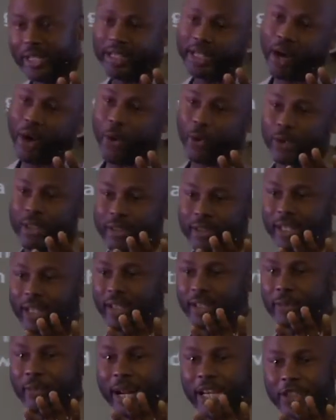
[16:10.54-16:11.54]
and hold it there
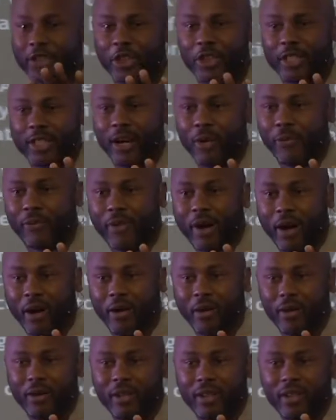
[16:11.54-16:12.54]
to make sure it don't
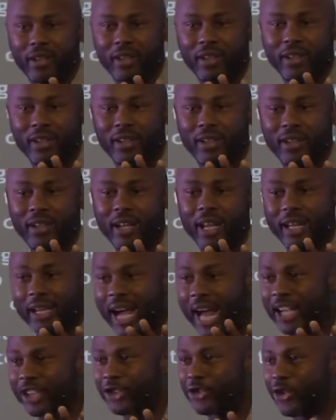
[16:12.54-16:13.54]
fall and
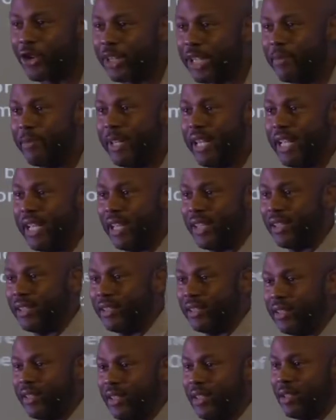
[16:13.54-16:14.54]
God struck him dead
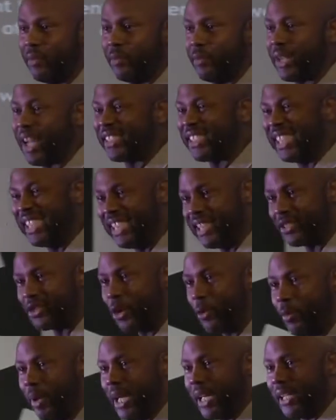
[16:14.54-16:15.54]
because he
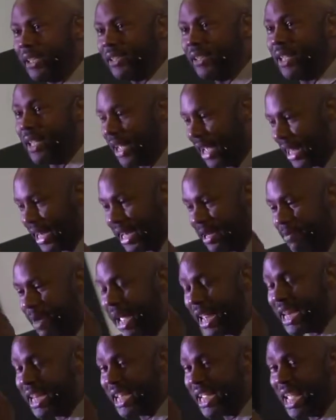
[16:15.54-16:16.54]
disobeyed and he,
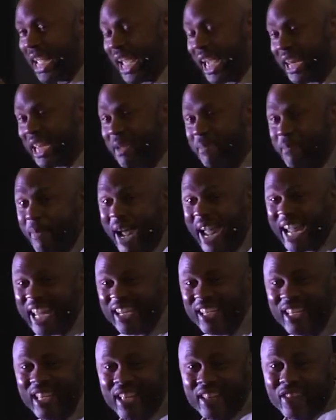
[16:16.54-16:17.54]
and, he, and he
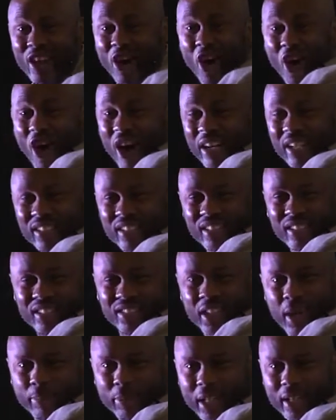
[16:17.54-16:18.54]
made the ark
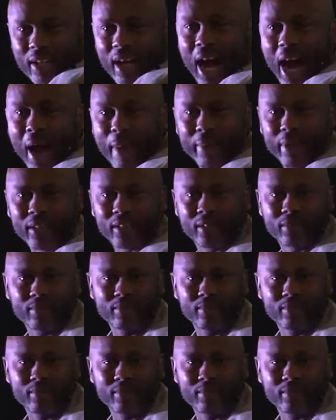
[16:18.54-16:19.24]
something common.